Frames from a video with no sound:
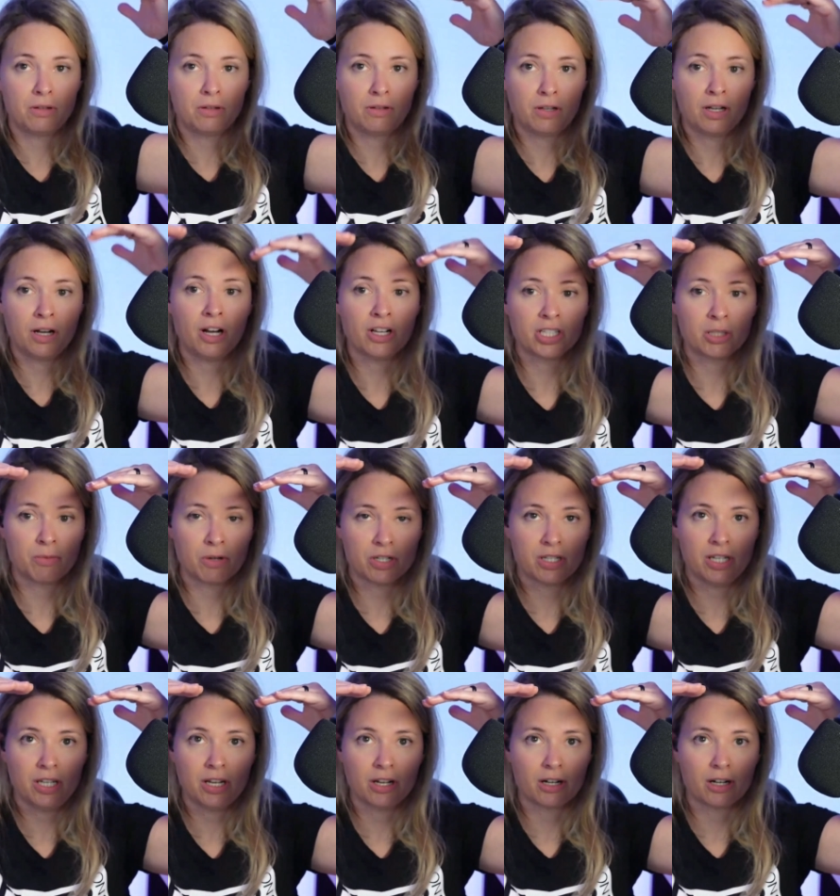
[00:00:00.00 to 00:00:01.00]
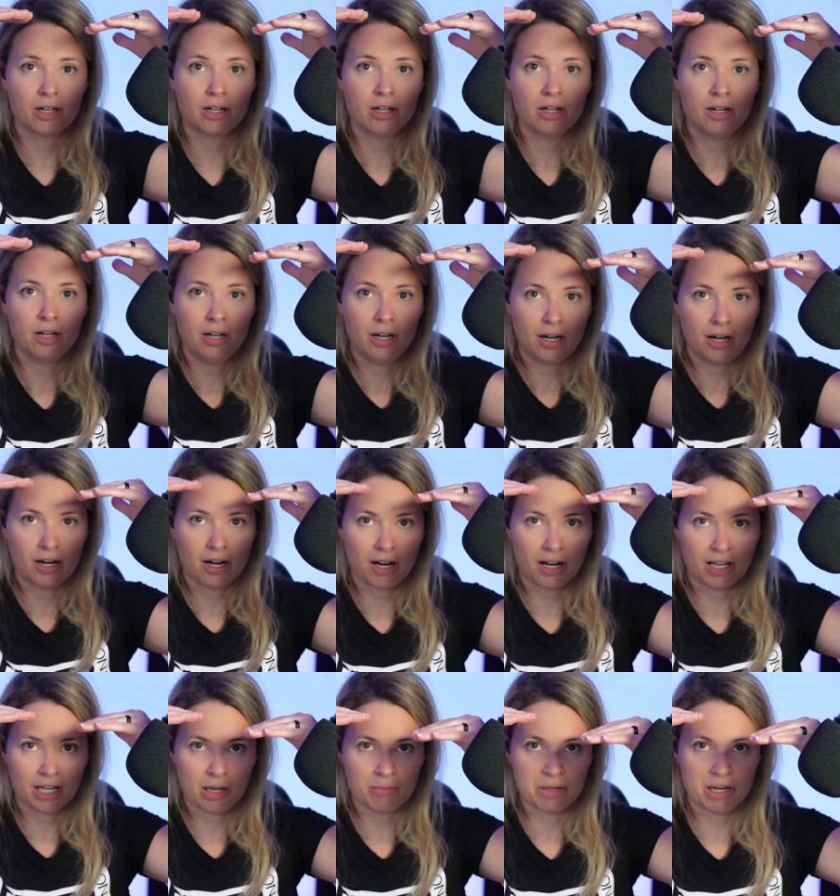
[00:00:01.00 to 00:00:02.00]
customers here are
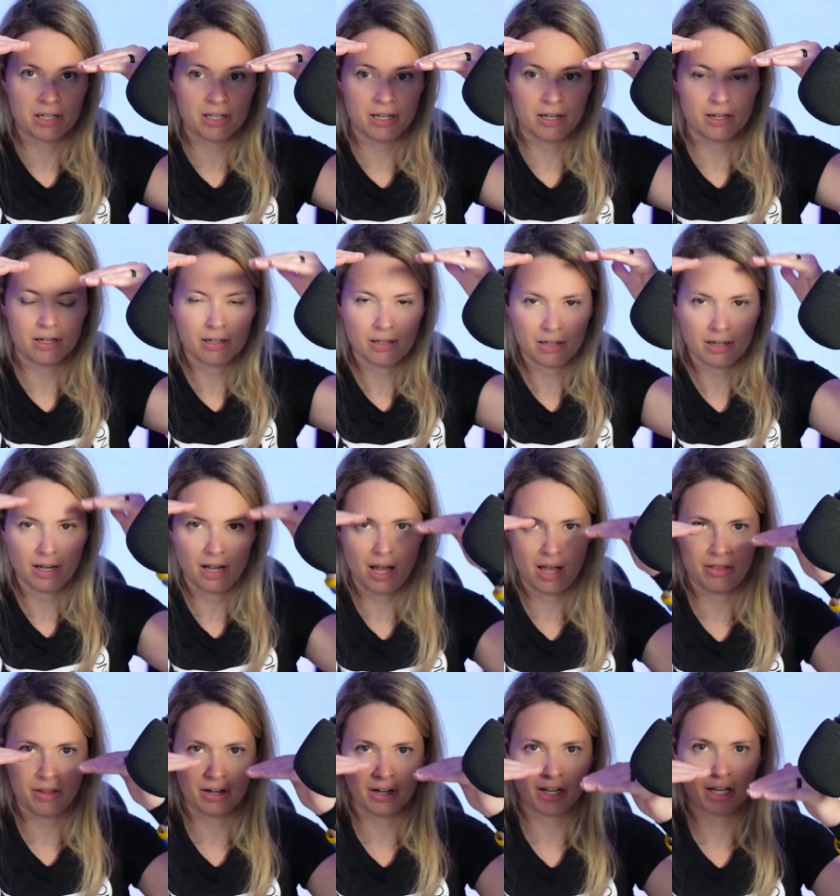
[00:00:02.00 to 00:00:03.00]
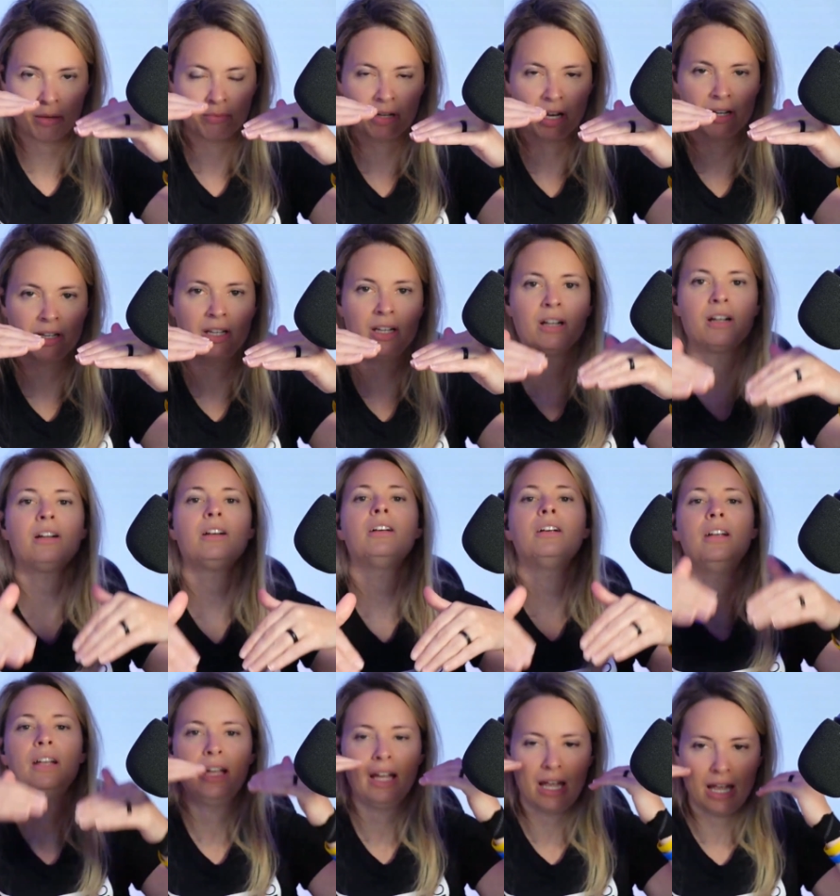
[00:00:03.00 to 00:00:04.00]
going to come down here, and they're going to come down here,
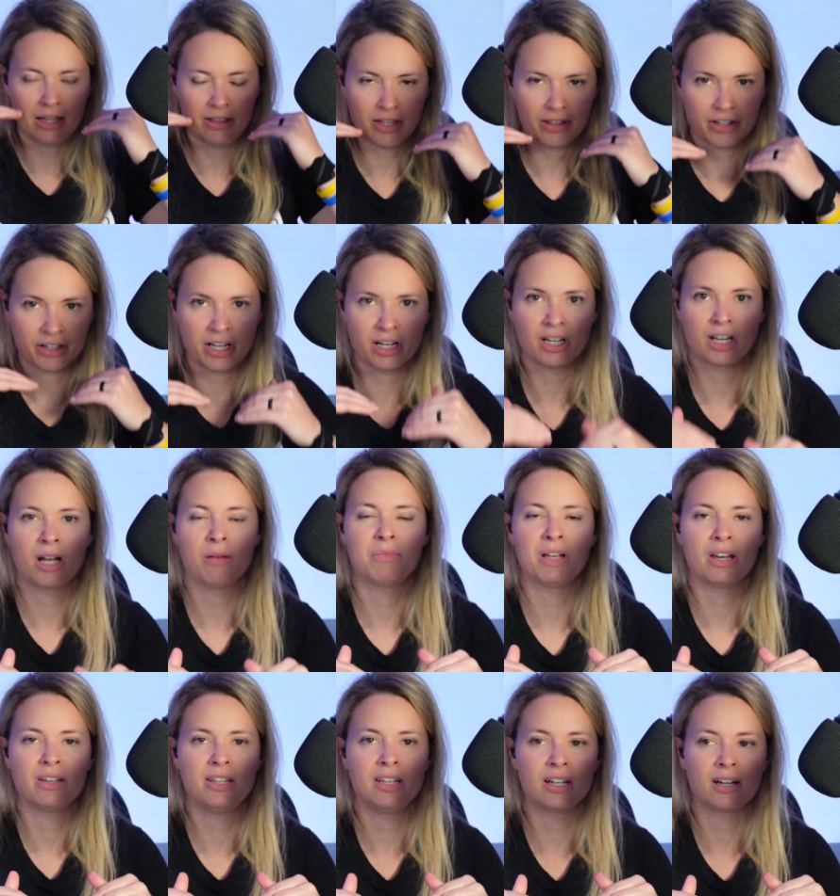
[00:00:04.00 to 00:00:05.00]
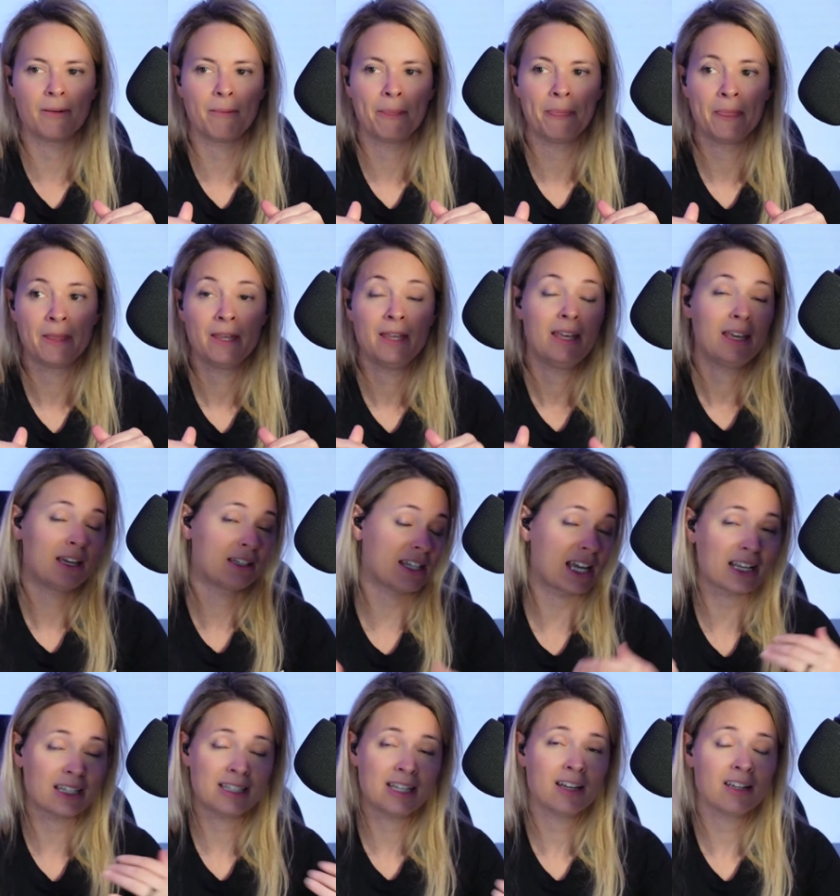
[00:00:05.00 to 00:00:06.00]
and then they're going to come down here. Because I
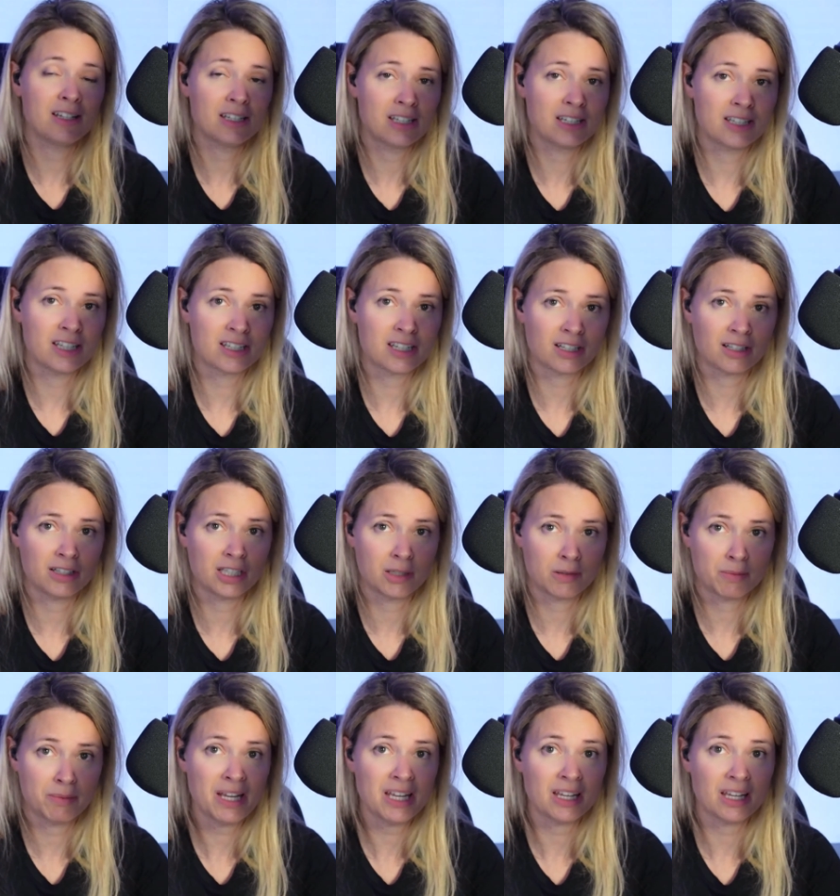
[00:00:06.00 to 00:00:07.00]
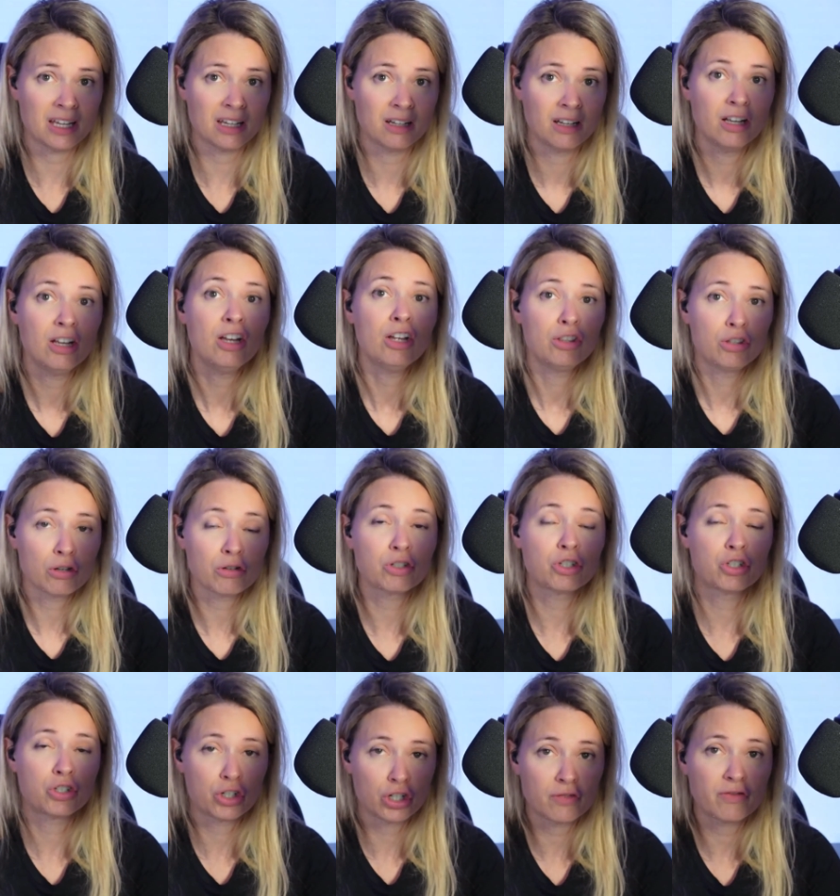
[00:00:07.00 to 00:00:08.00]
can tell you, statistically speaking, those
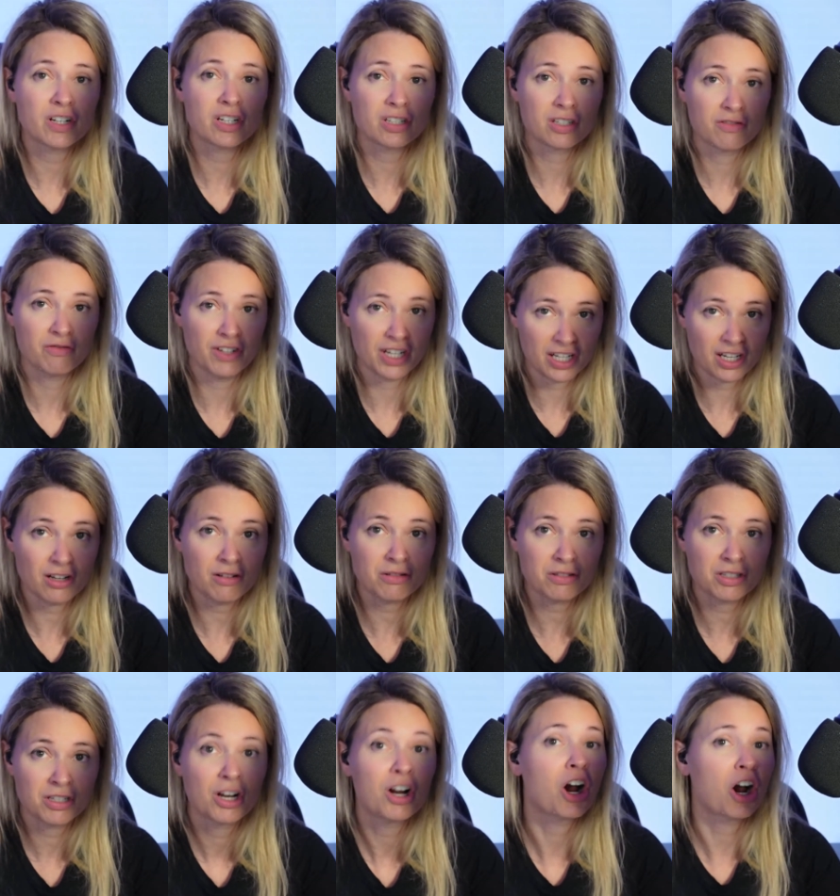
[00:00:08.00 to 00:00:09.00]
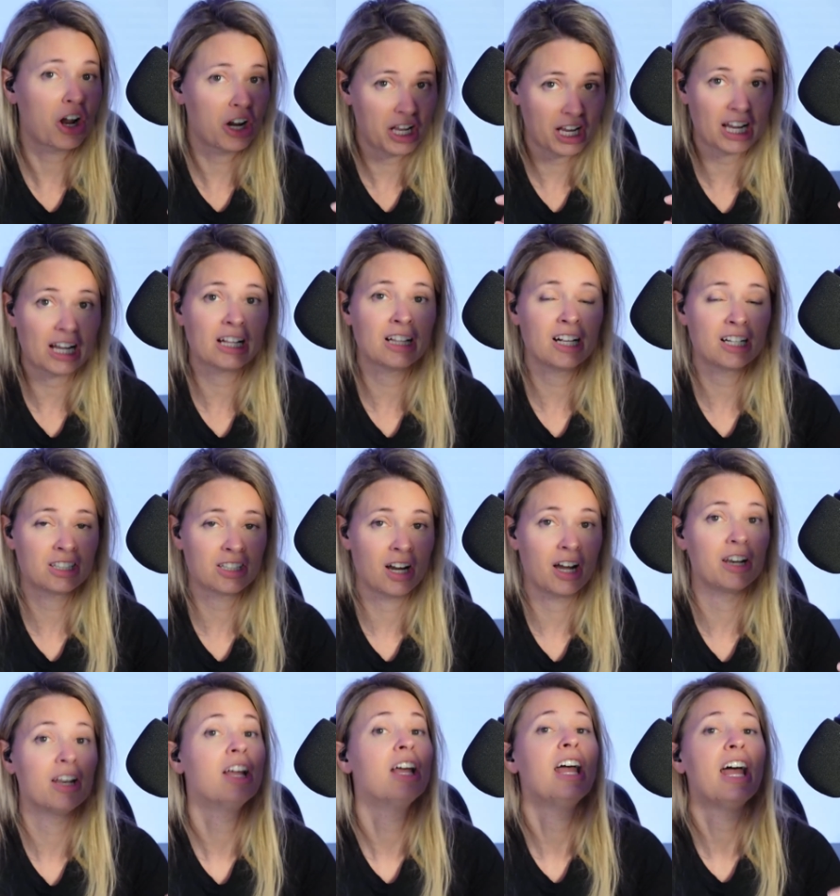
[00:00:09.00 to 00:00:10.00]
service videos are going to get clicked
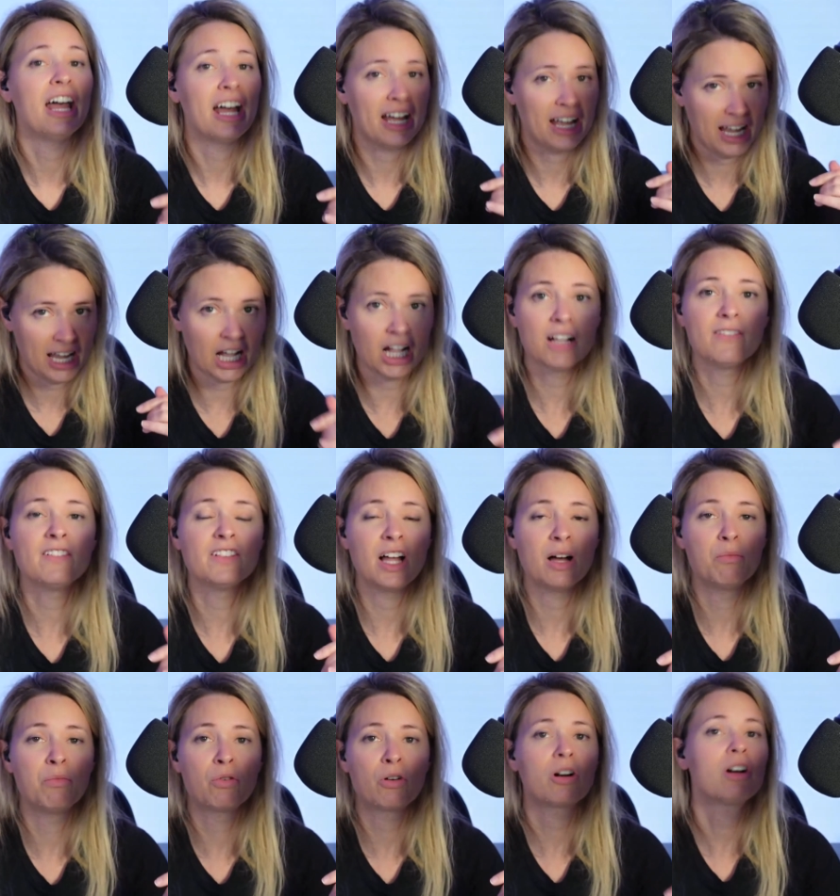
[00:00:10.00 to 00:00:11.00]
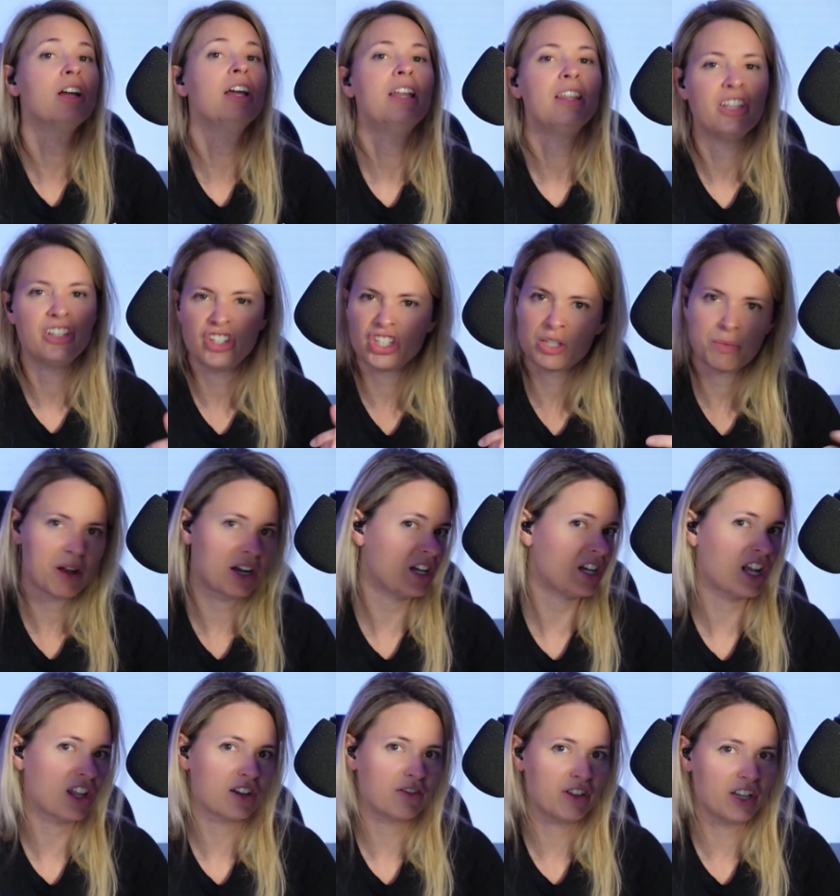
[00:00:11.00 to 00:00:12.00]
on a hell of a lot more than just about
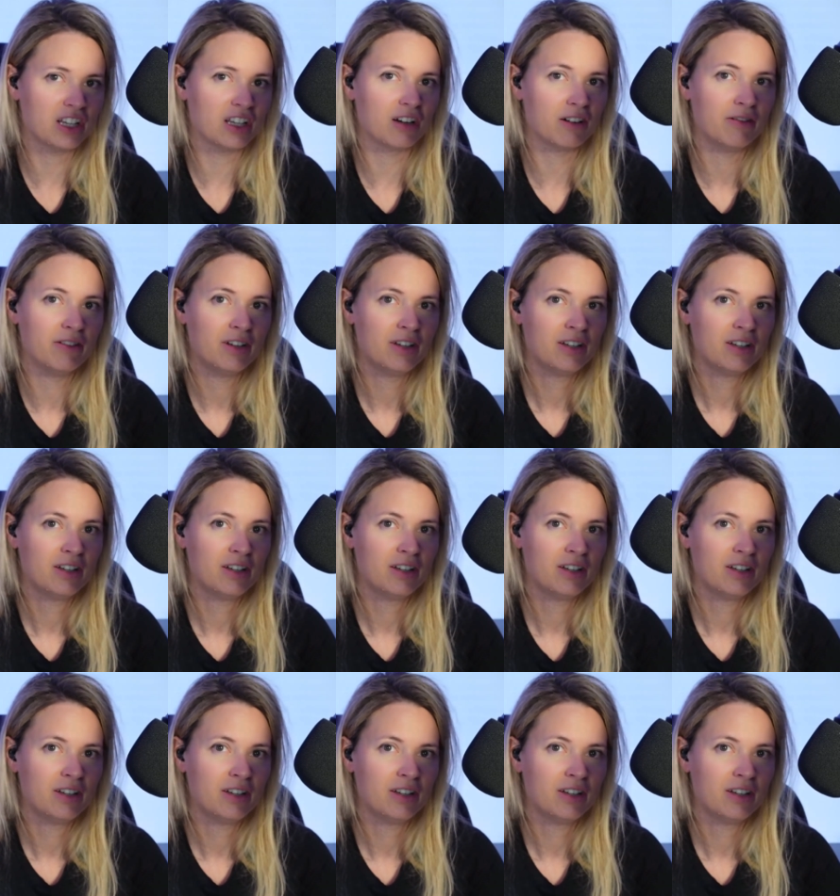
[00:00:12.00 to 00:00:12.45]
any other video.